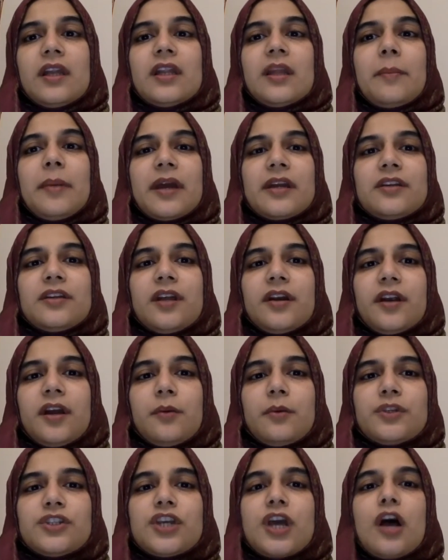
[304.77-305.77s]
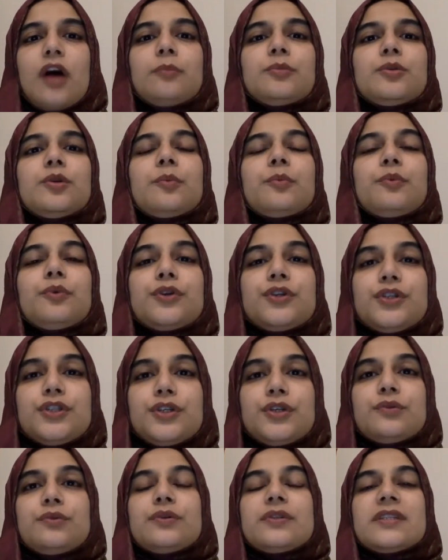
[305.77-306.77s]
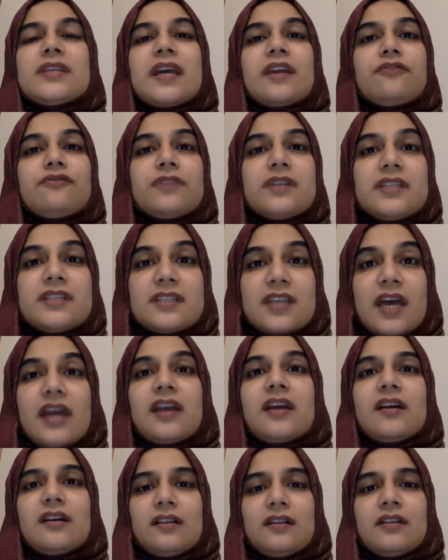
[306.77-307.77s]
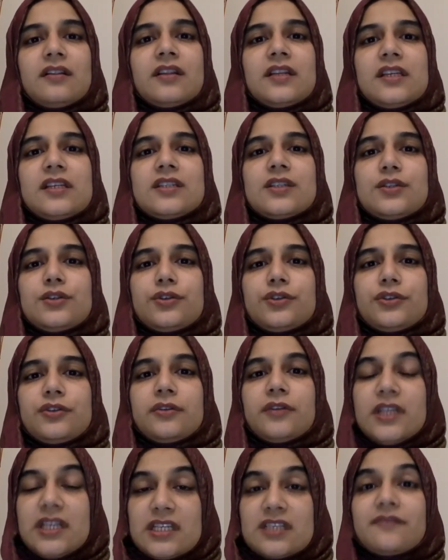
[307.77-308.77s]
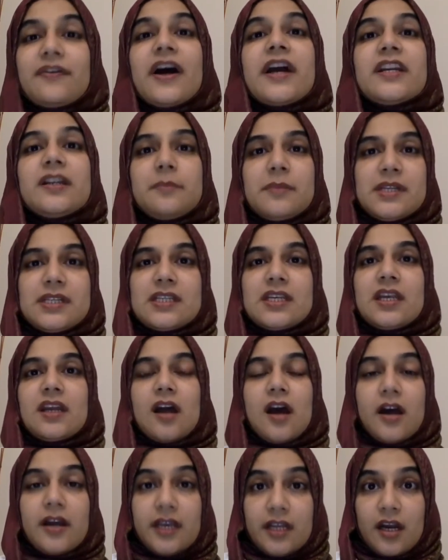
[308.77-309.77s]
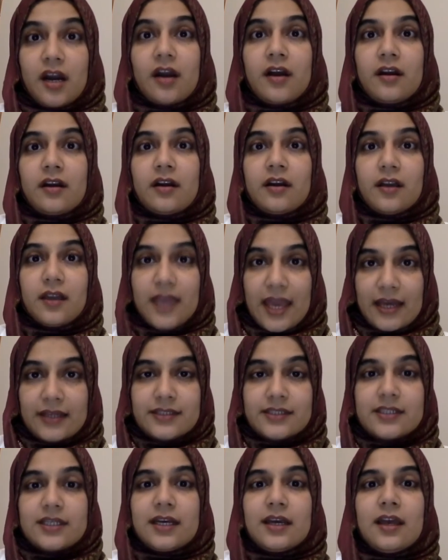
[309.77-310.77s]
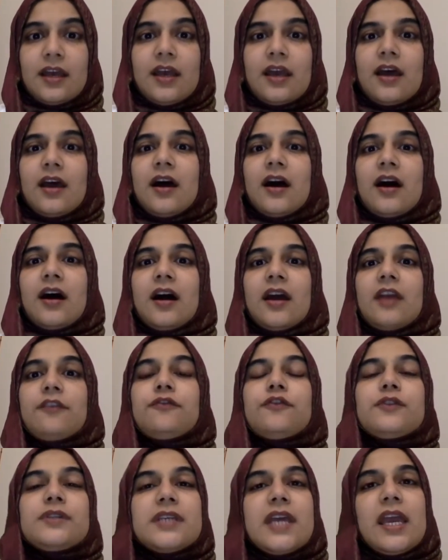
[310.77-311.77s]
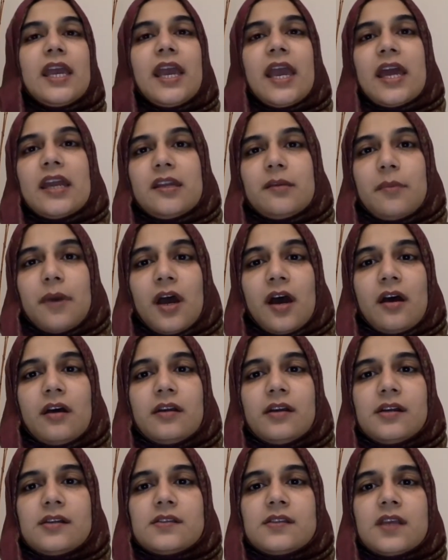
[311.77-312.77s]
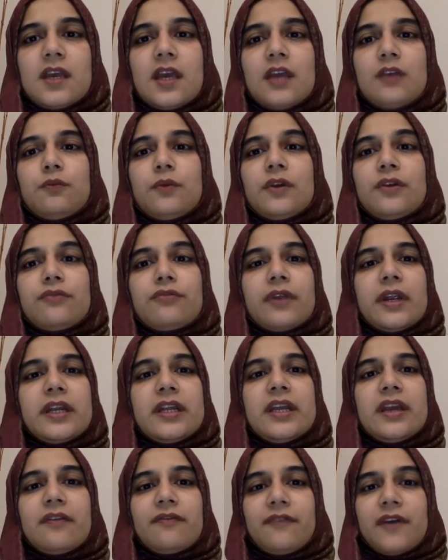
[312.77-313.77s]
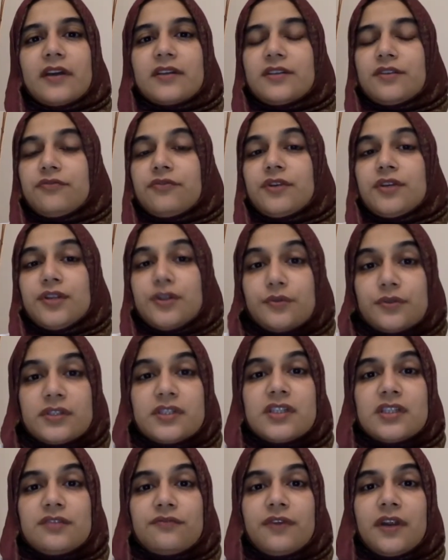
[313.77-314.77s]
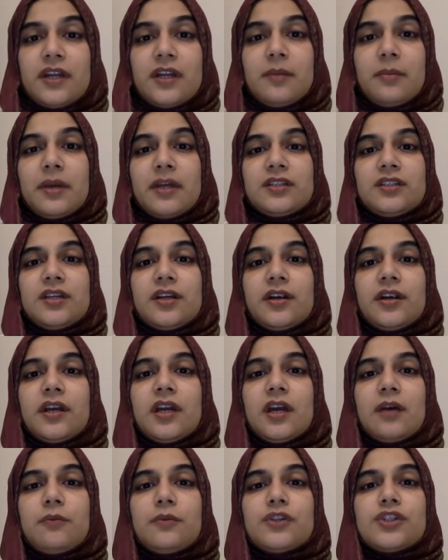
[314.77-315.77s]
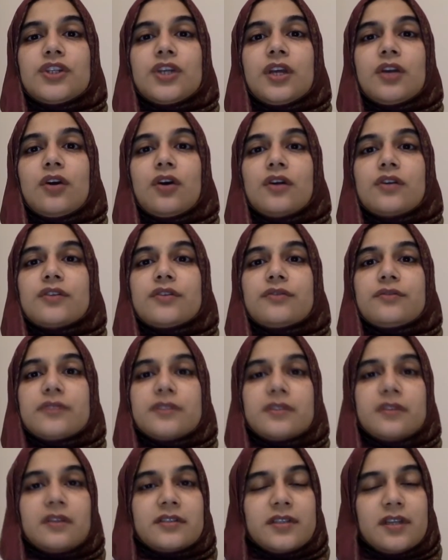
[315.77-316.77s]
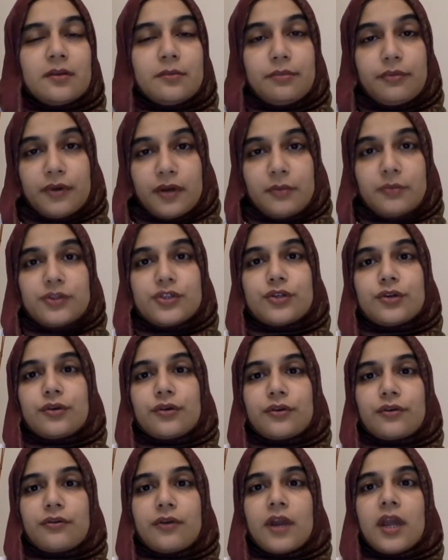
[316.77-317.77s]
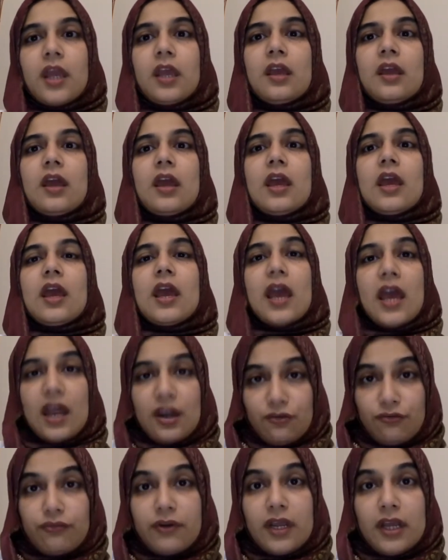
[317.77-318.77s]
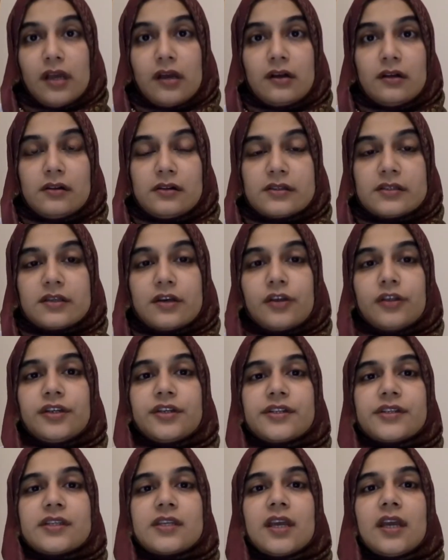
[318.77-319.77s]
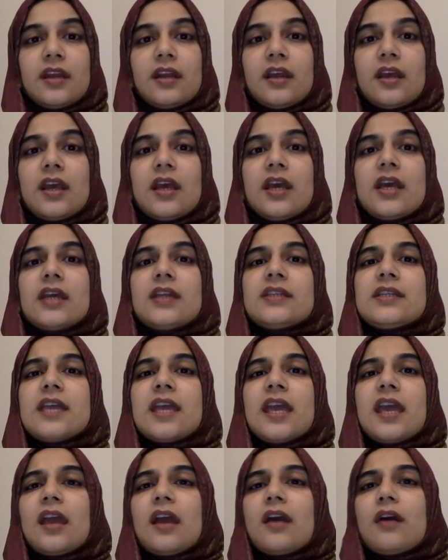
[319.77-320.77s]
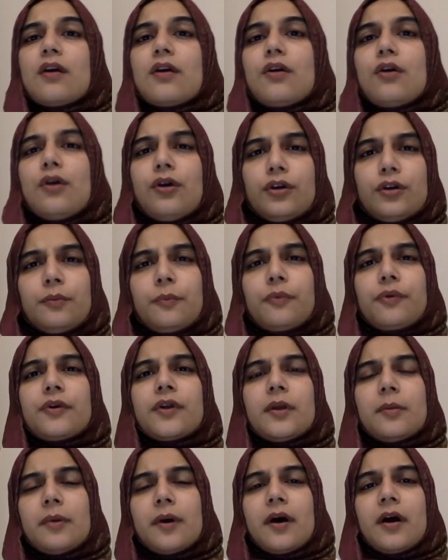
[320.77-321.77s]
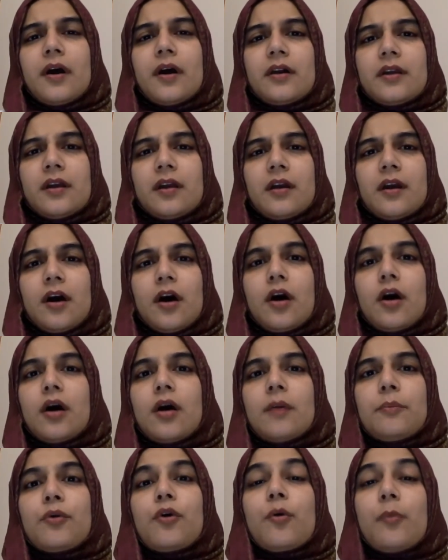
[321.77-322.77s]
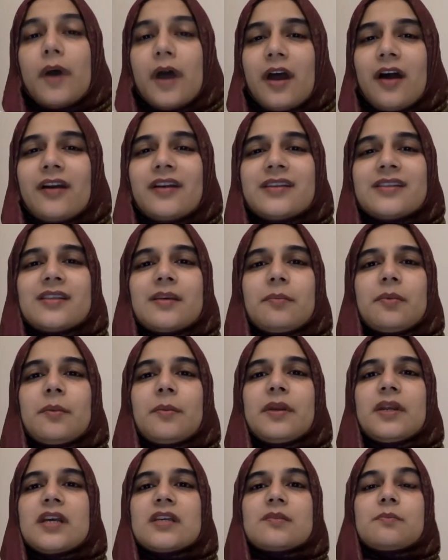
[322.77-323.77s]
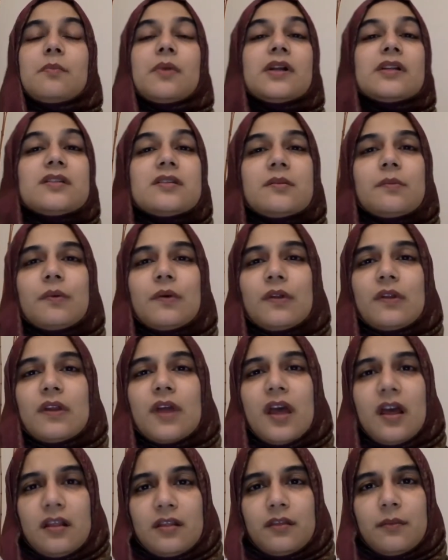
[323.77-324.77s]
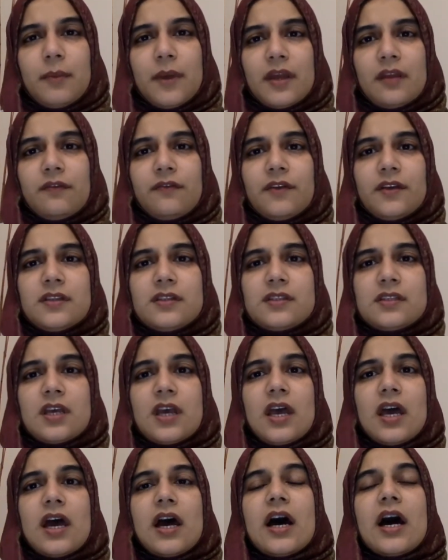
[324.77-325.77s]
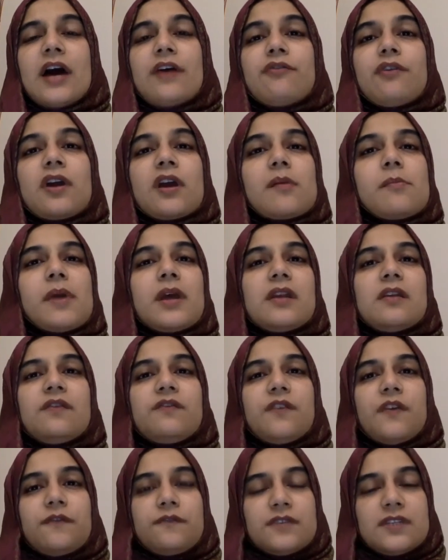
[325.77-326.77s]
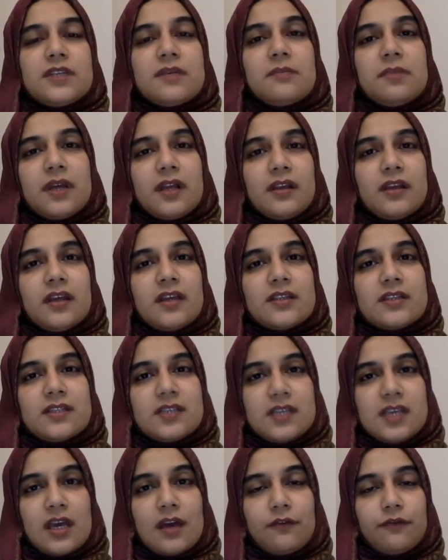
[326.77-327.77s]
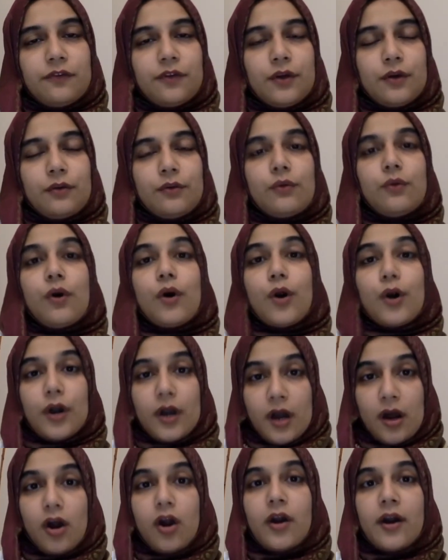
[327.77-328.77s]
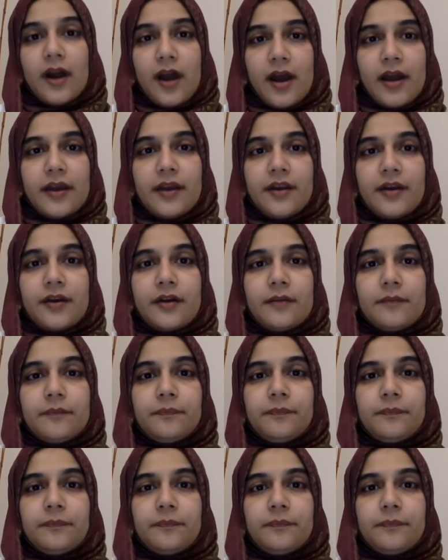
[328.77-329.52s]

the bacteria which help to produce and recycle these vitamins in our gut. If you take antibiotics, it will greatly affect and reduce these friendly bacteria, which can also result in premature graying and wrinkles on your skin. Taking a good probiotic supplement has multiple health benefits. I recommend 50 billion CFU or higher.